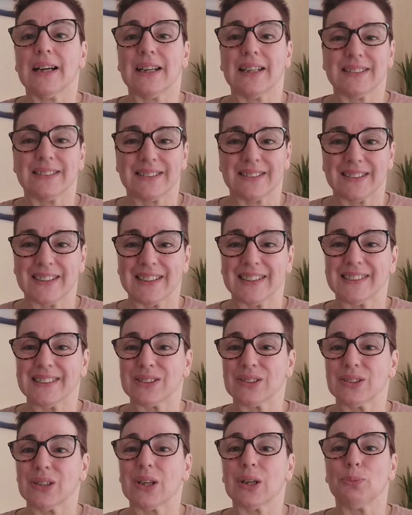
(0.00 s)
as
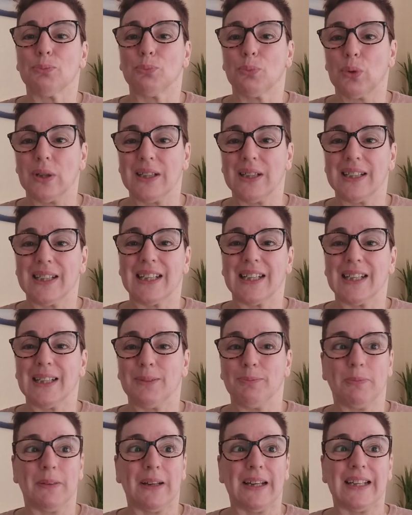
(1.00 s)
there's no point
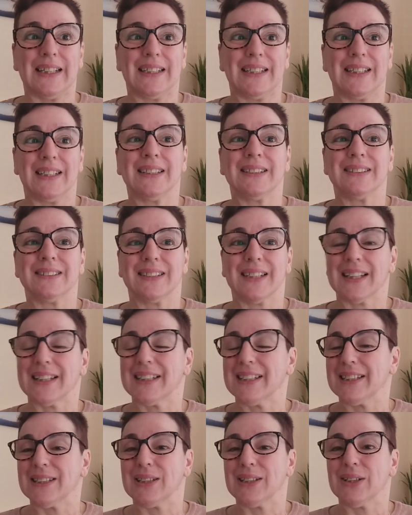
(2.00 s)
in me
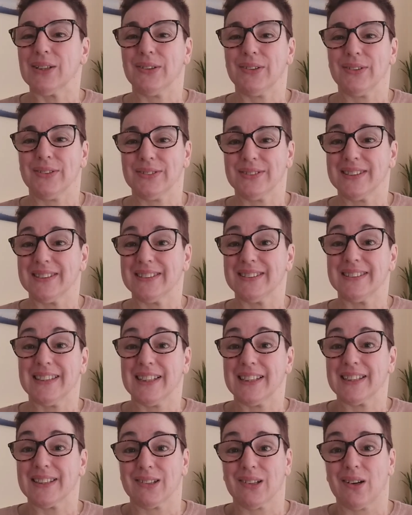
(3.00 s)
telling you to
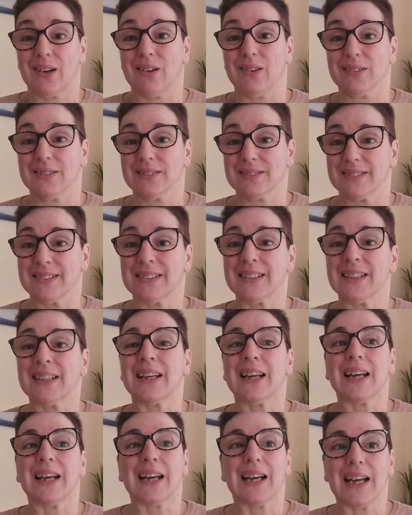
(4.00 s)
set goals
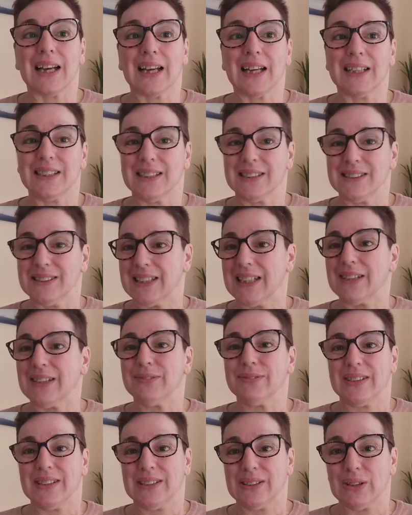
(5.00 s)
and
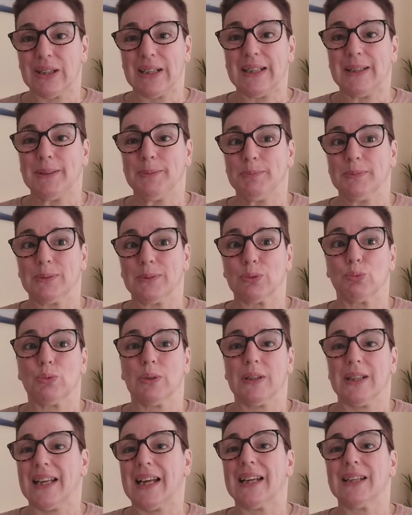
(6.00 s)
achieve your dreams
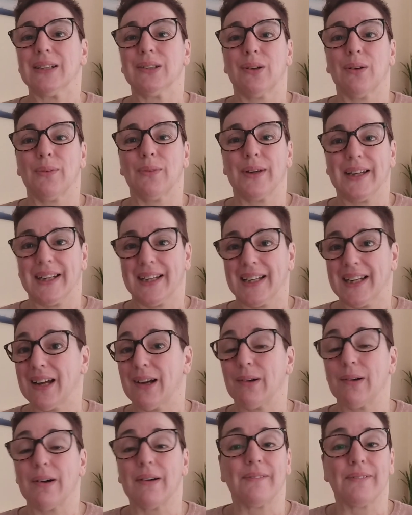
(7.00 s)
without knowing
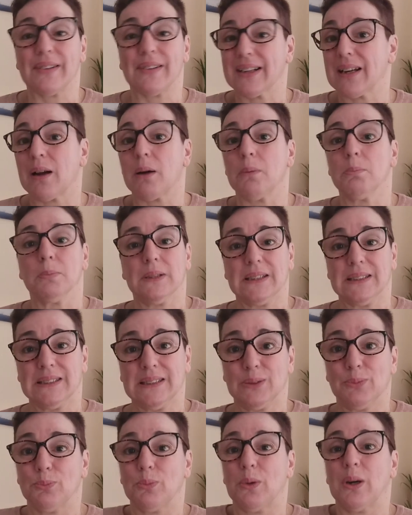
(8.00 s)
how I've
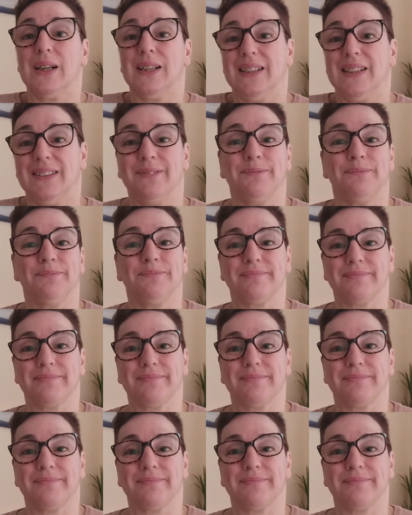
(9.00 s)
accomplished mine.